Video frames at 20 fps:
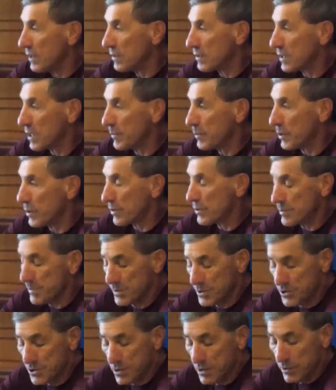you know, a couple of those
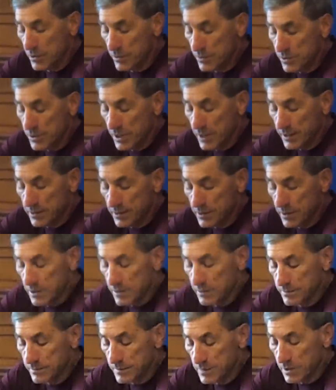miscues that
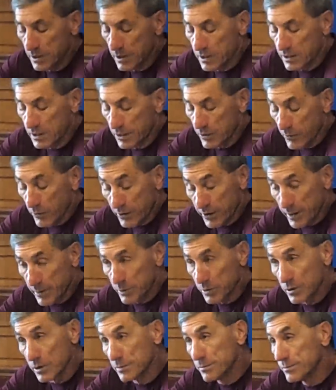uh, luckily we were
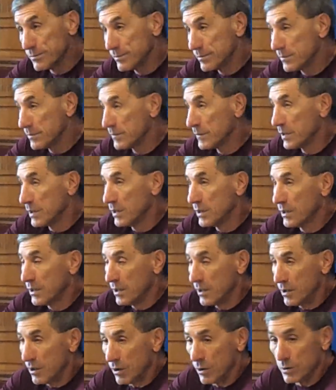able to
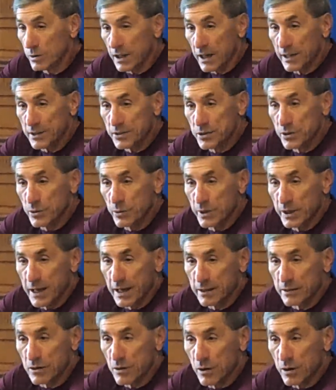hold on to and
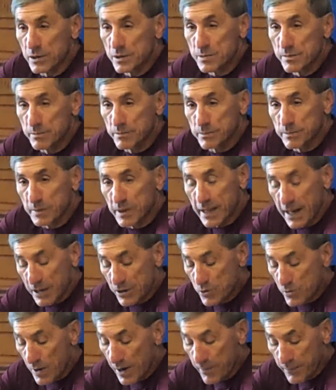not cause
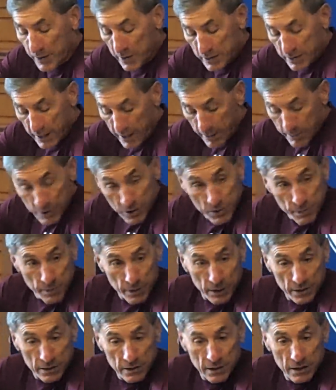catastrophic damage,
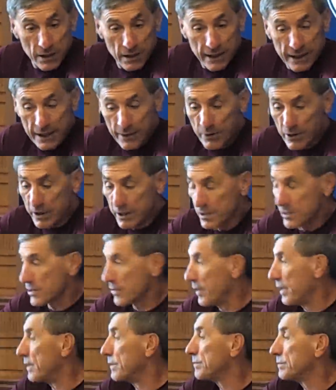but uh, I give our
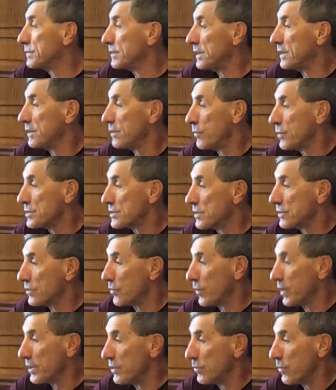kids credit. You know, it wasn't
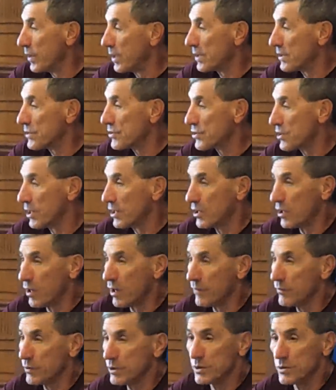the way you wanted to start
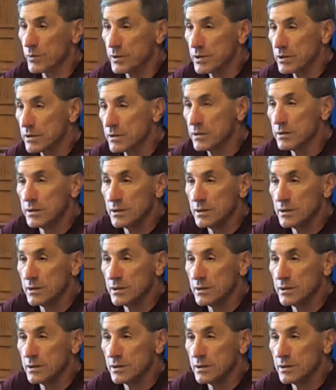off with, with